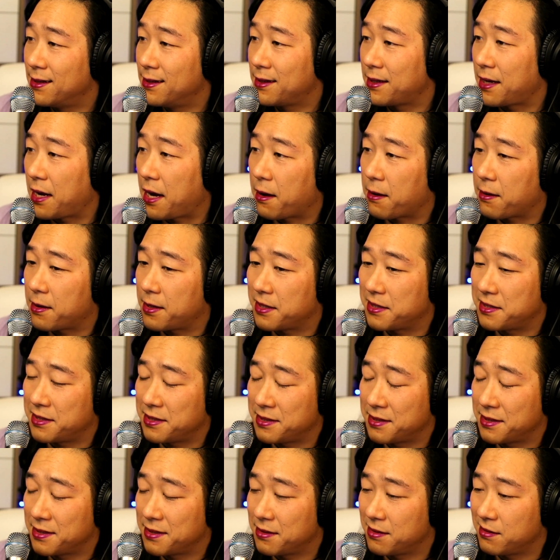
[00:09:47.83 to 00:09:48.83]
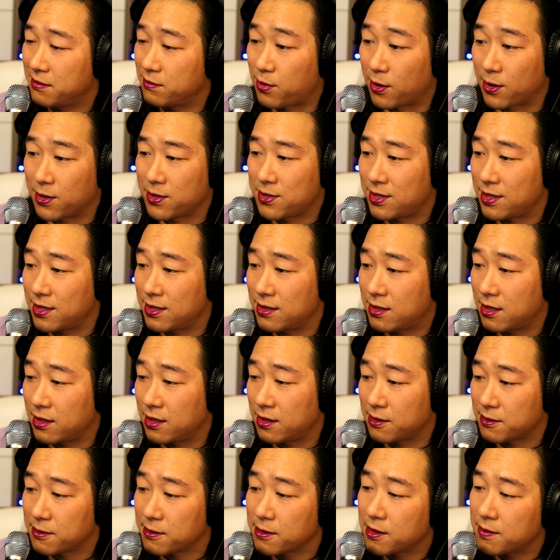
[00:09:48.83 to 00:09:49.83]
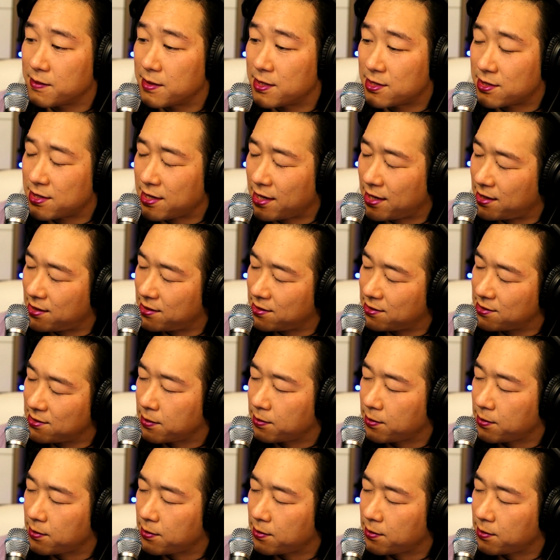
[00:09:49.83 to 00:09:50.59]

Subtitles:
Aaron, bursts into the room and says,